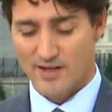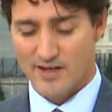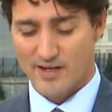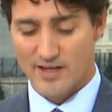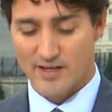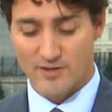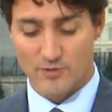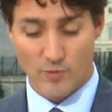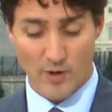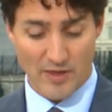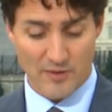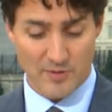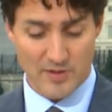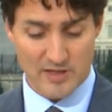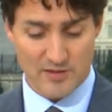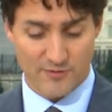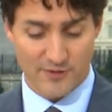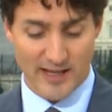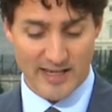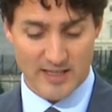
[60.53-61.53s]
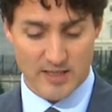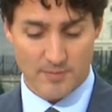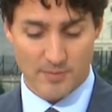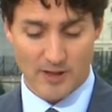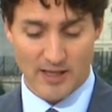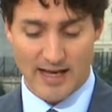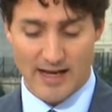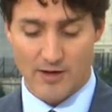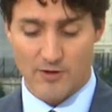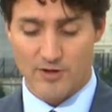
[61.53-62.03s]
And whether it's
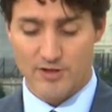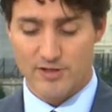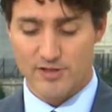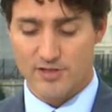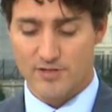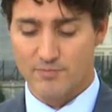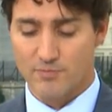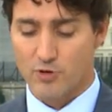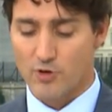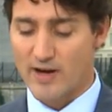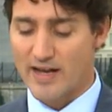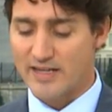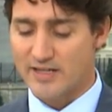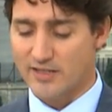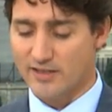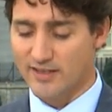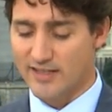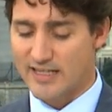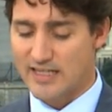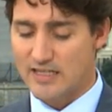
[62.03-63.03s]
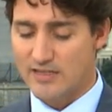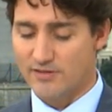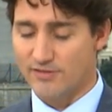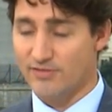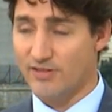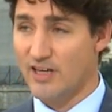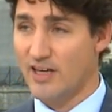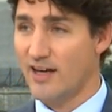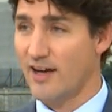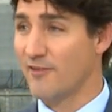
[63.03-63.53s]
flexible hours, parental leave,
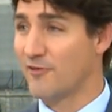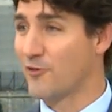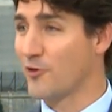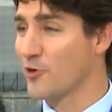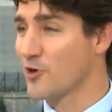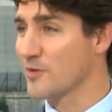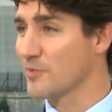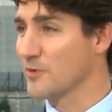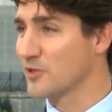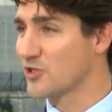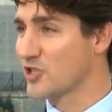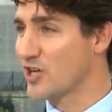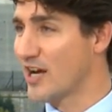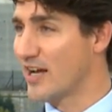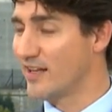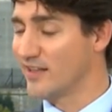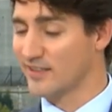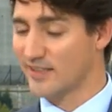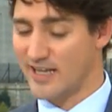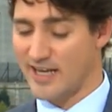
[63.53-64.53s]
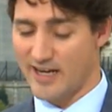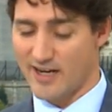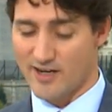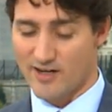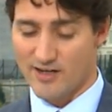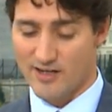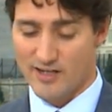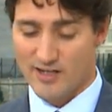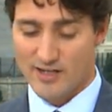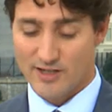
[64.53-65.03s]
affordable childcare,